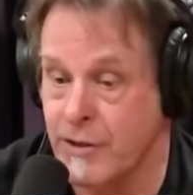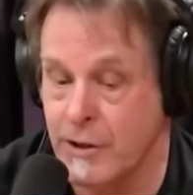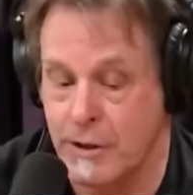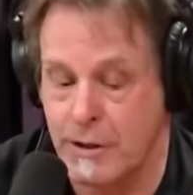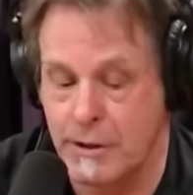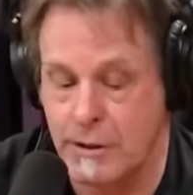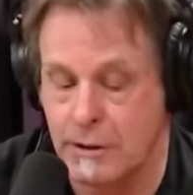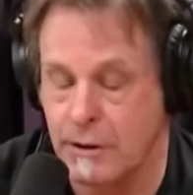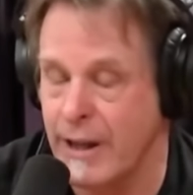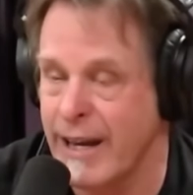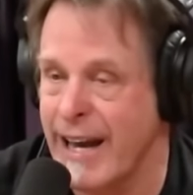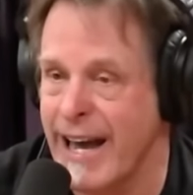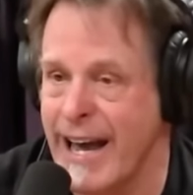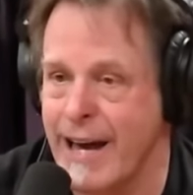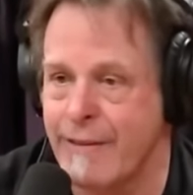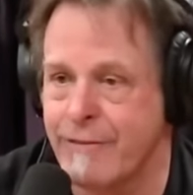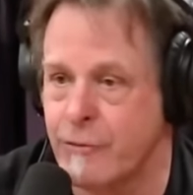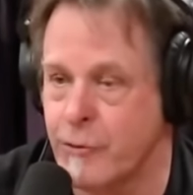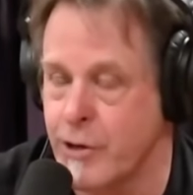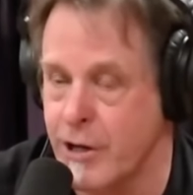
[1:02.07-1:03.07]
to kill
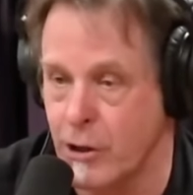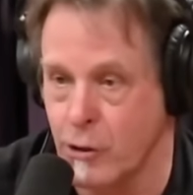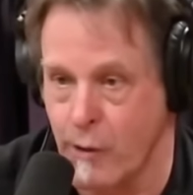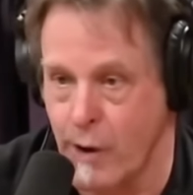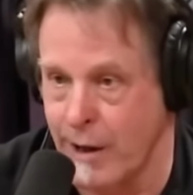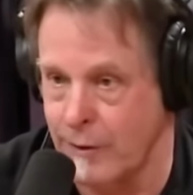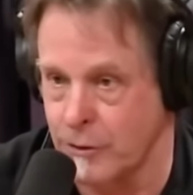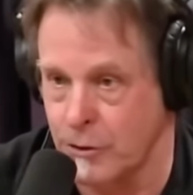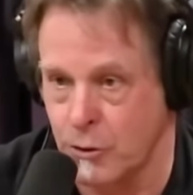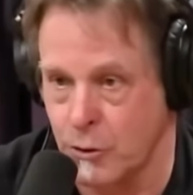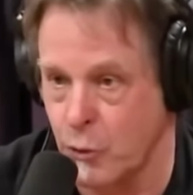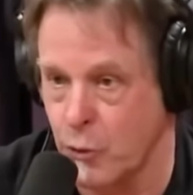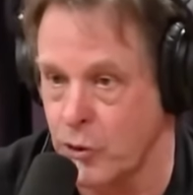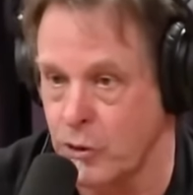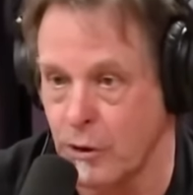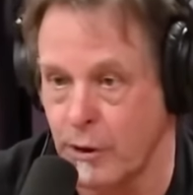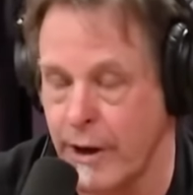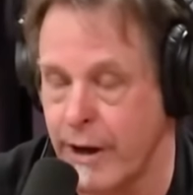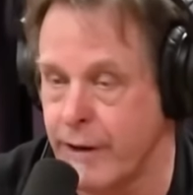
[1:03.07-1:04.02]
every ground squirrel,